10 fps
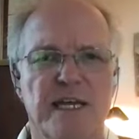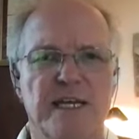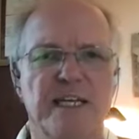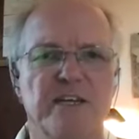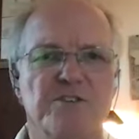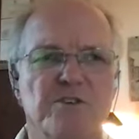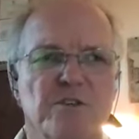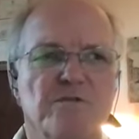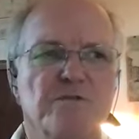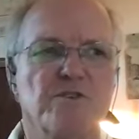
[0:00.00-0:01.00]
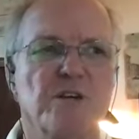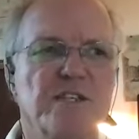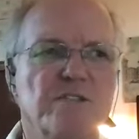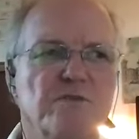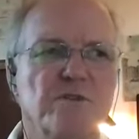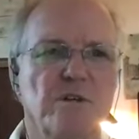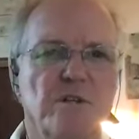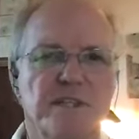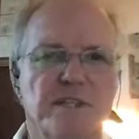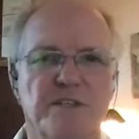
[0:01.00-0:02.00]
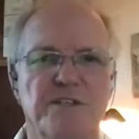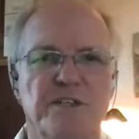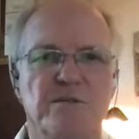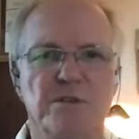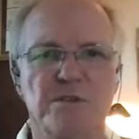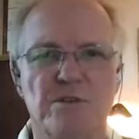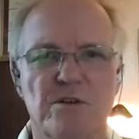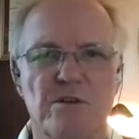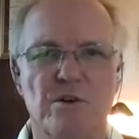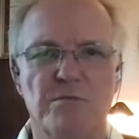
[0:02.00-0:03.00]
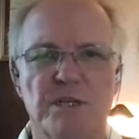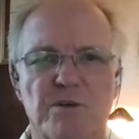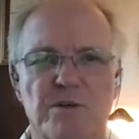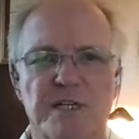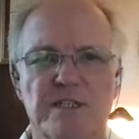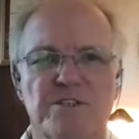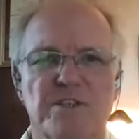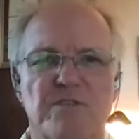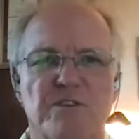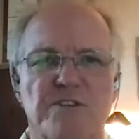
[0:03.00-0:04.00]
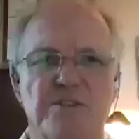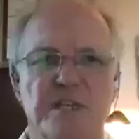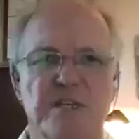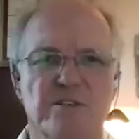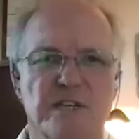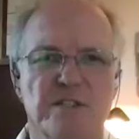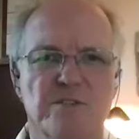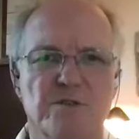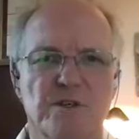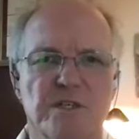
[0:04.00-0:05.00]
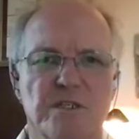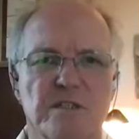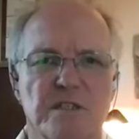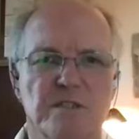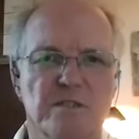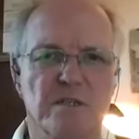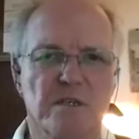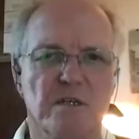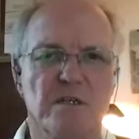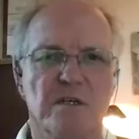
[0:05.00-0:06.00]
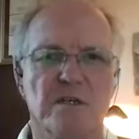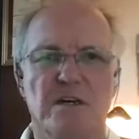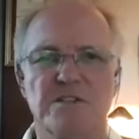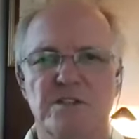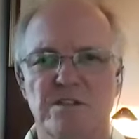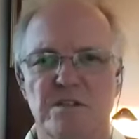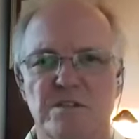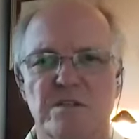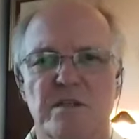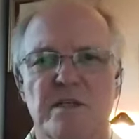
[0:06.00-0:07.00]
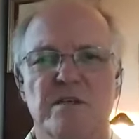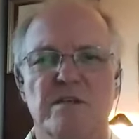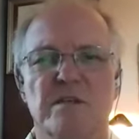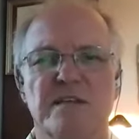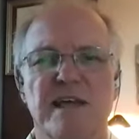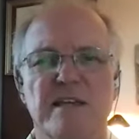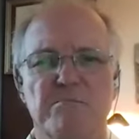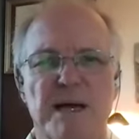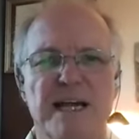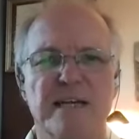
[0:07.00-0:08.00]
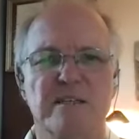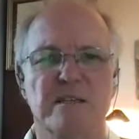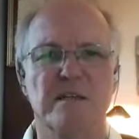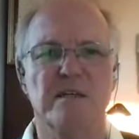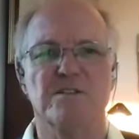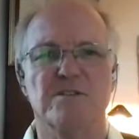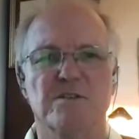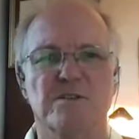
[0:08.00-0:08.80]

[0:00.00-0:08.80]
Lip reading: and he could sort of transfer all the energy that was normally going into chief feature. He could transfer it into his consciousness. He could take it back, so to